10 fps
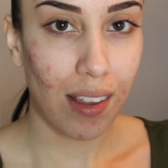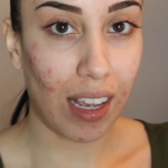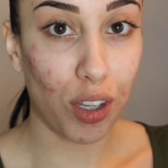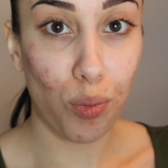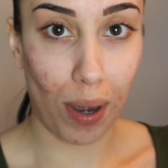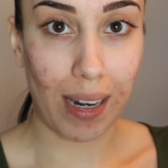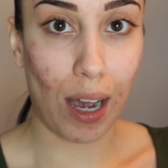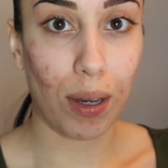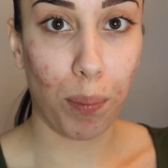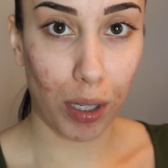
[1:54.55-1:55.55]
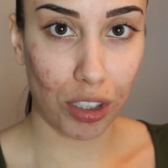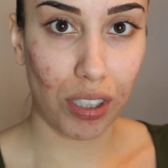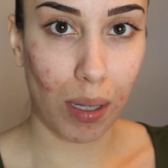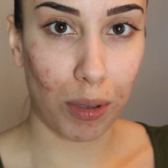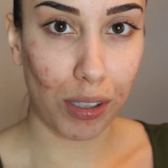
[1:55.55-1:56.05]
that you went out and
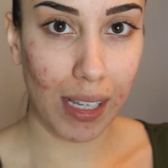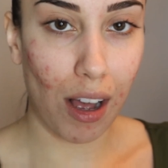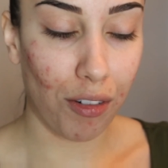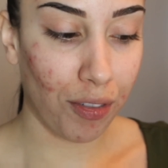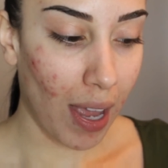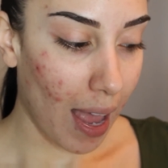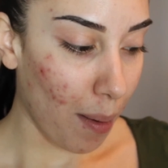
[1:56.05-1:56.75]
purchased them yourself,